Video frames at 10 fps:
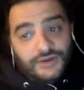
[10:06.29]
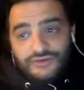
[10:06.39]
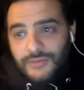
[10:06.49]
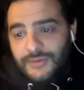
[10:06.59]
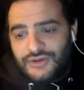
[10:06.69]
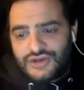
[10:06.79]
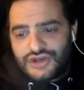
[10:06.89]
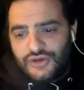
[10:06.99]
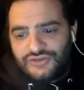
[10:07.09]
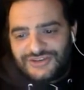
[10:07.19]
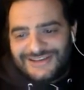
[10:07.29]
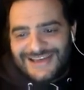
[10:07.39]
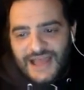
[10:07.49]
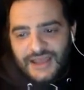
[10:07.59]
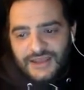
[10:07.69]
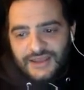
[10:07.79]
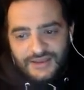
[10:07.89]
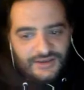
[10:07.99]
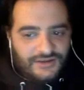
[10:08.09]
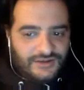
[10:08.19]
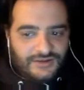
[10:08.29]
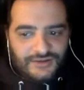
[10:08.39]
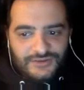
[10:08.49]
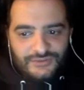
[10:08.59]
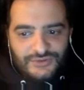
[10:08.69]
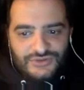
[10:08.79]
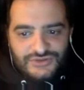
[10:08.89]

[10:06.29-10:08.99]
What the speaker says: So maybe this show's gonna die, which